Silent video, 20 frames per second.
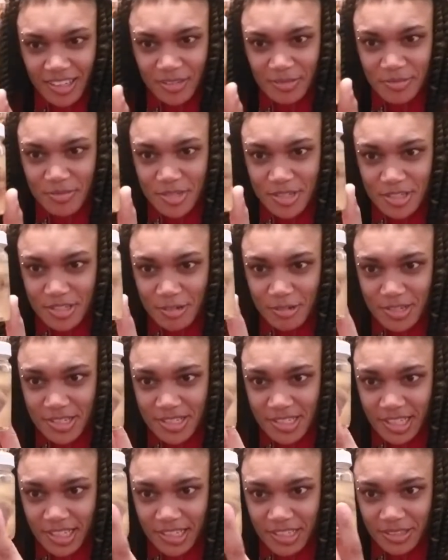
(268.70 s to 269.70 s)
So
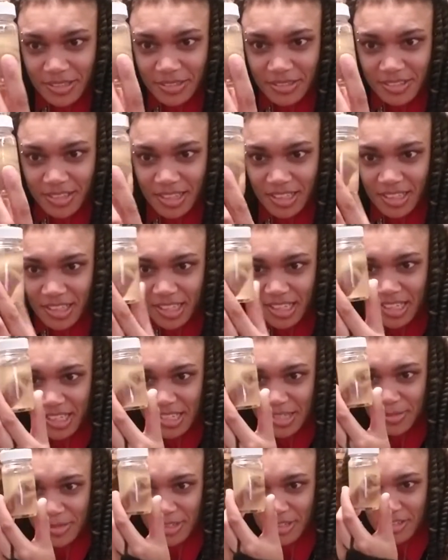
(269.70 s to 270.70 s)
excited.
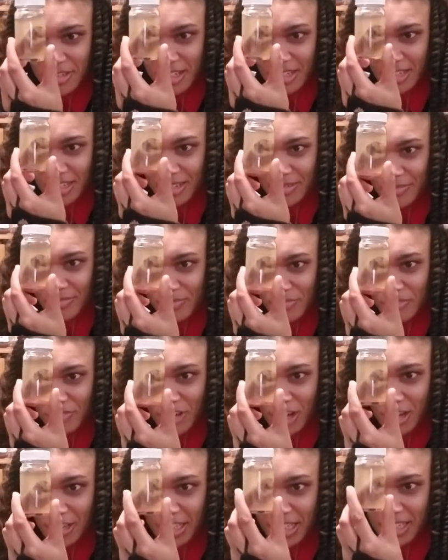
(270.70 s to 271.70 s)
It's a bit
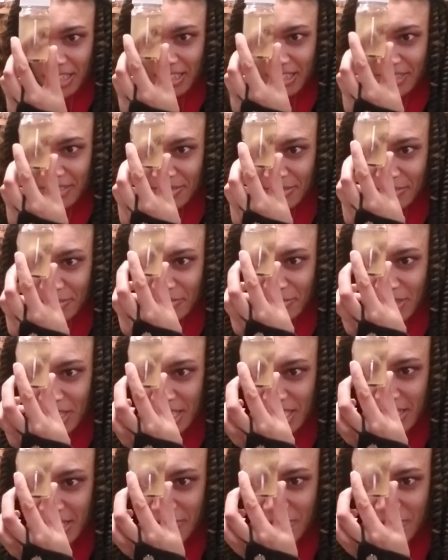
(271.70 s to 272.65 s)
foggy because I've